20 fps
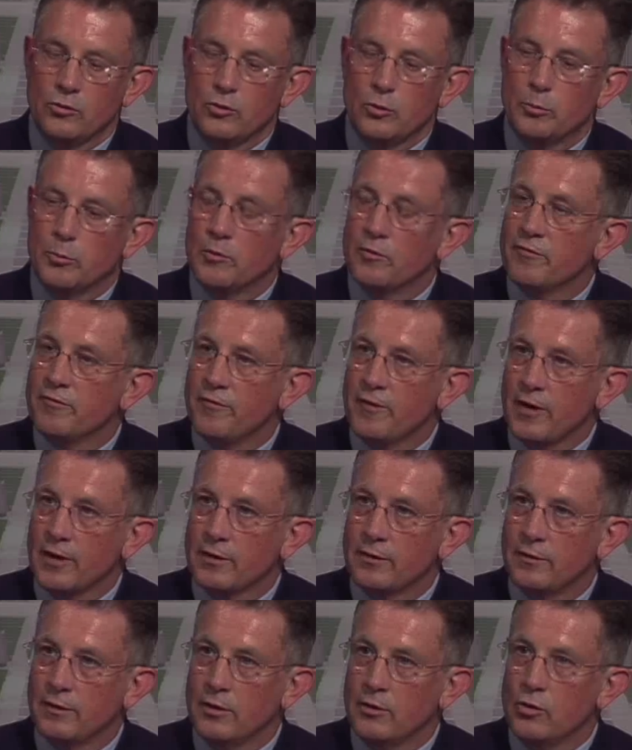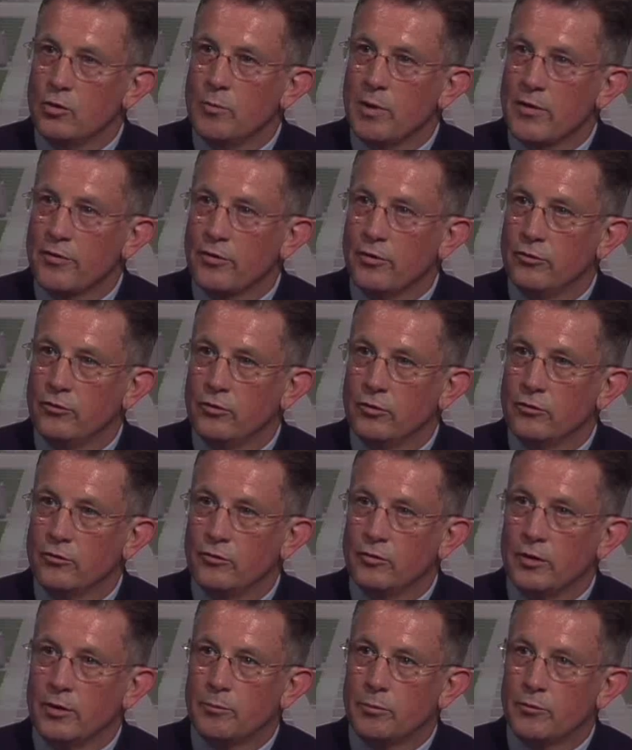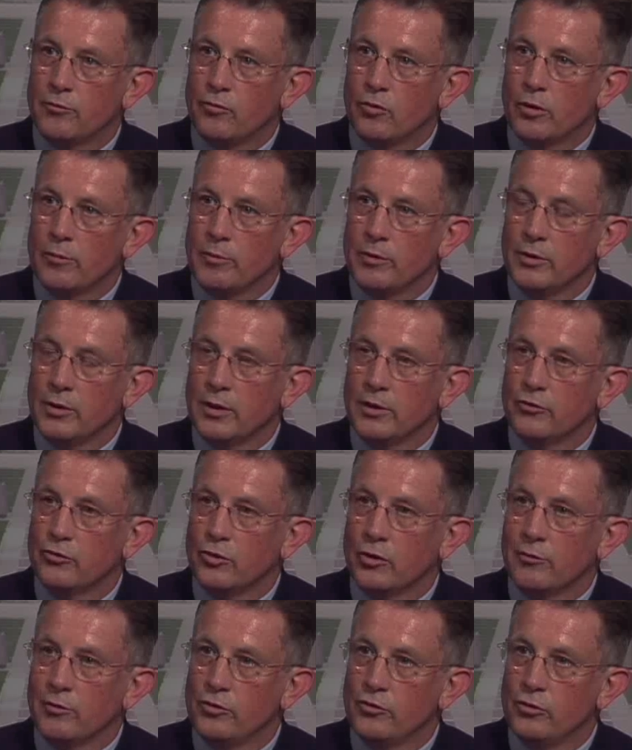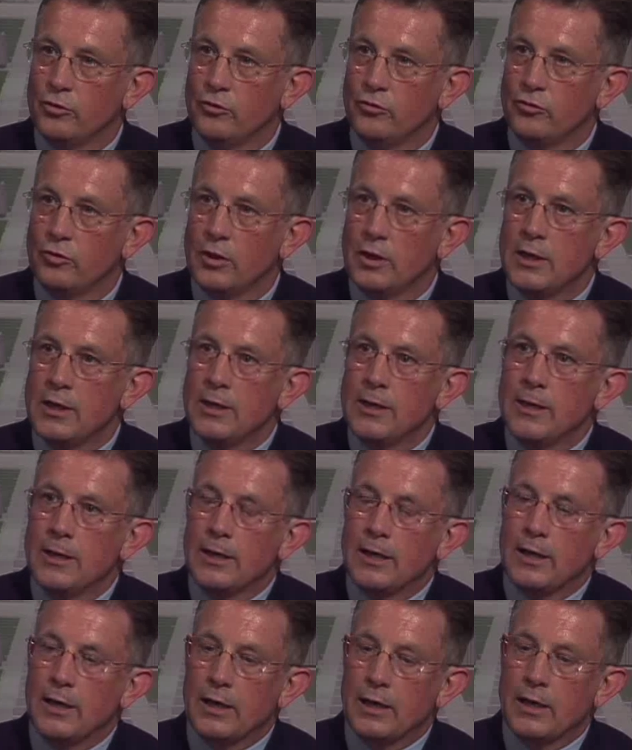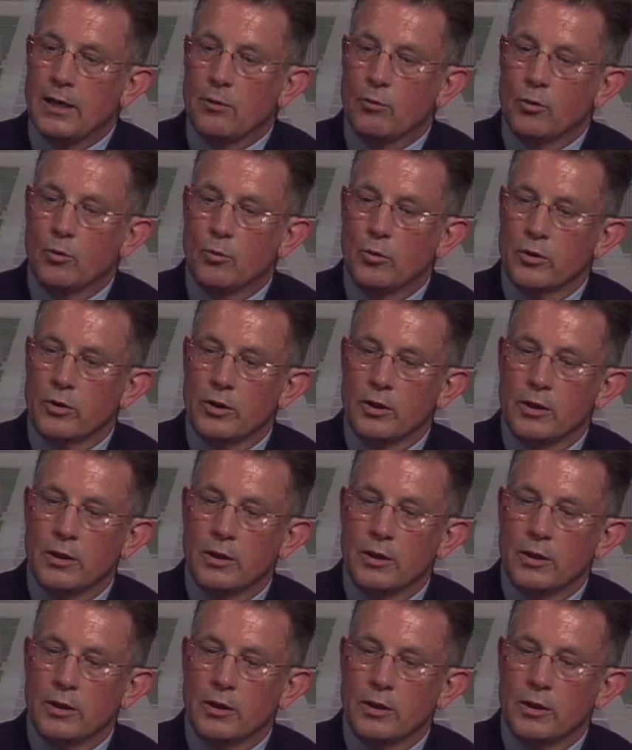perfect new methods of performing services. We're working